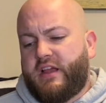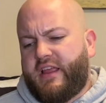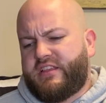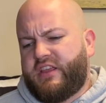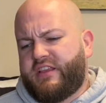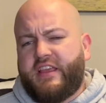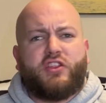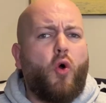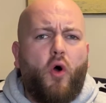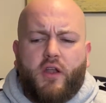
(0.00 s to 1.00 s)
I guess you could say,
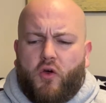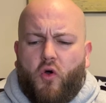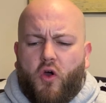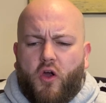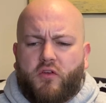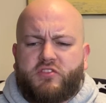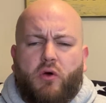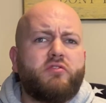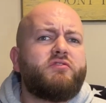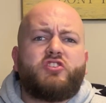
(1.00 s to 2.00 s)
taught, or
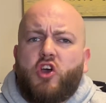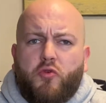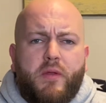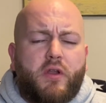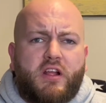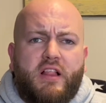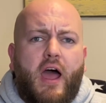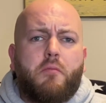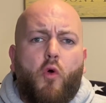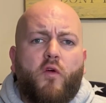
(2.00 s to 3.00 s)
someone showed me what a
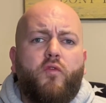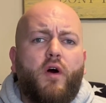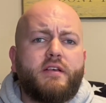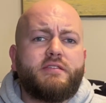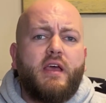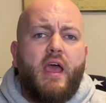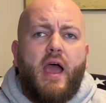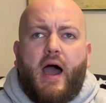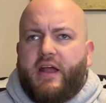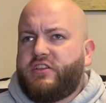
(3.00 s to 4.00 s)
clown morph was,
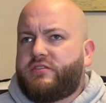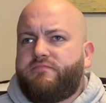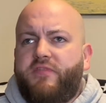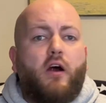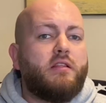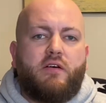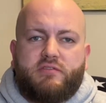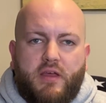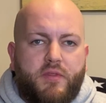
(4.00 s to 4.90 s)
I just fell in love with them.